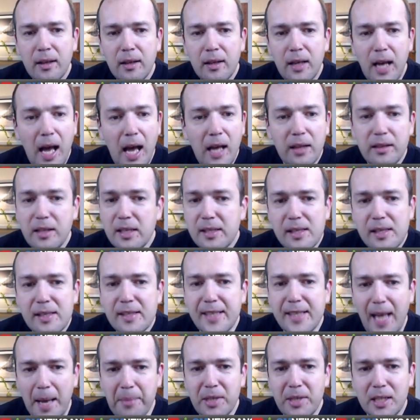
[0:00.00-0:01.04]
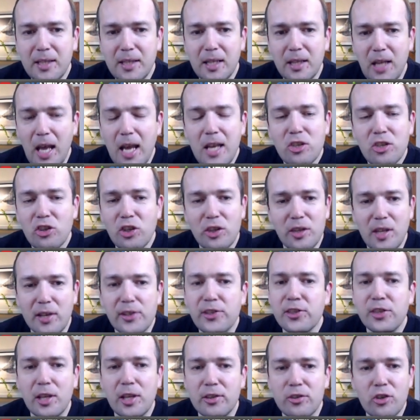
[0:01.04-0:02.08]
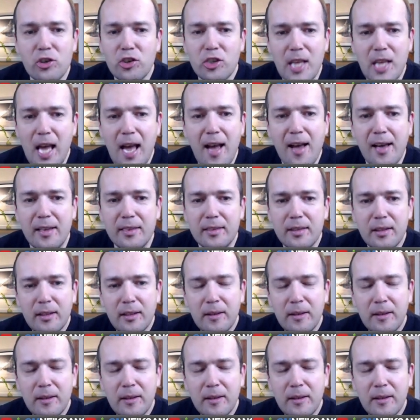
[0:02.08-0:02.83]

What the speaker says: And this is something that Engine doesn't understand.